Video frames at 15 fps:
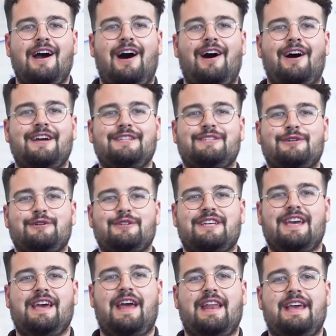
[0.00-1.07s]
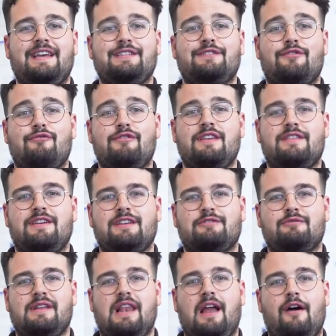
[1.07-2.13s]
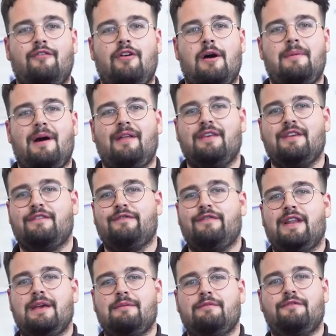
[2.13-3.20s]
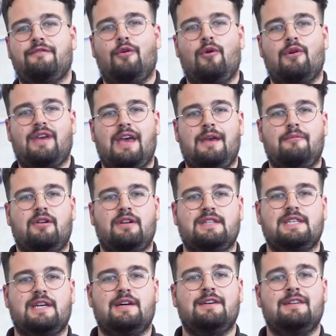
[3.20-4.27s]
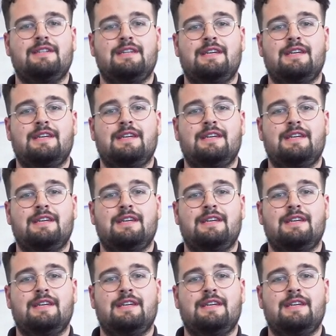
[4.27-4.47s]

Hi, George here, and here's three things we love about this Philips four K monitor.